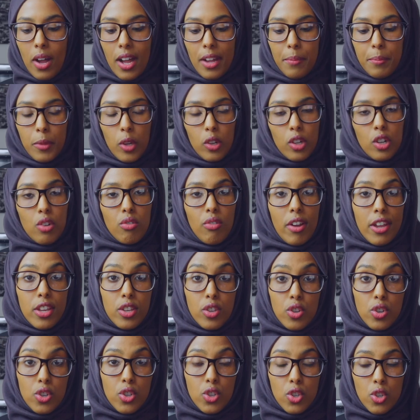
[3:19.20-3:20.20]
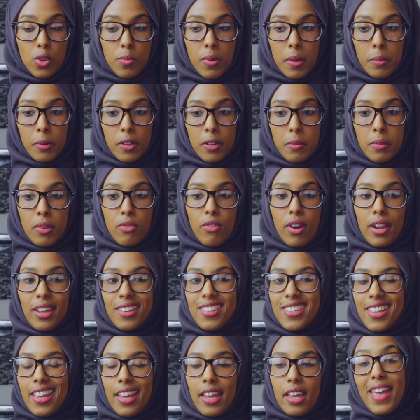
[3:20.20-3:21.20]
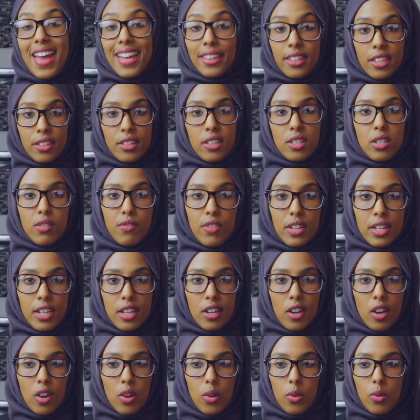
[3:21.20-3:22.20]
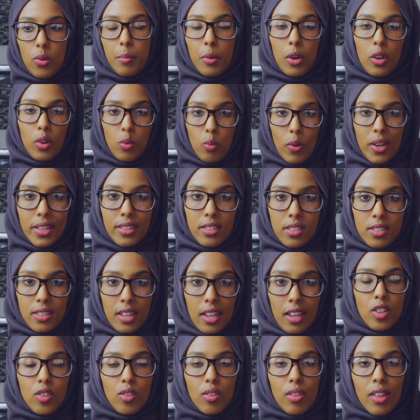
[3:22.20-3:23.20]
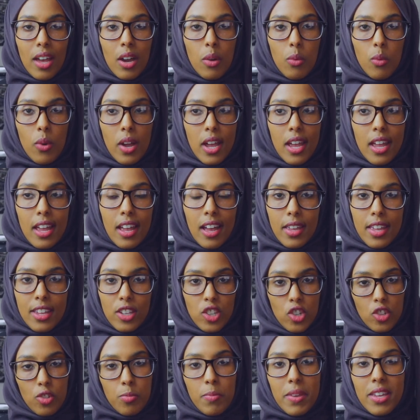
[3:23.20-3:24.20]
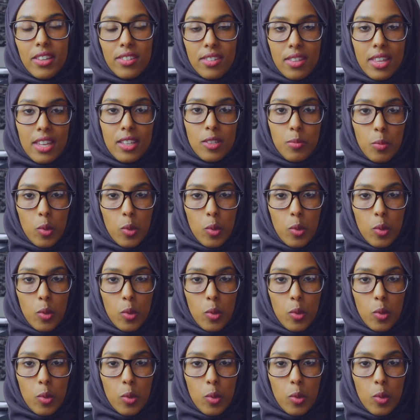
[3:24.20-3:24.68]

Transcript: I'm not going to write YouTube, I'm going to be writing edit this video on Wednesday. So that way it just makes things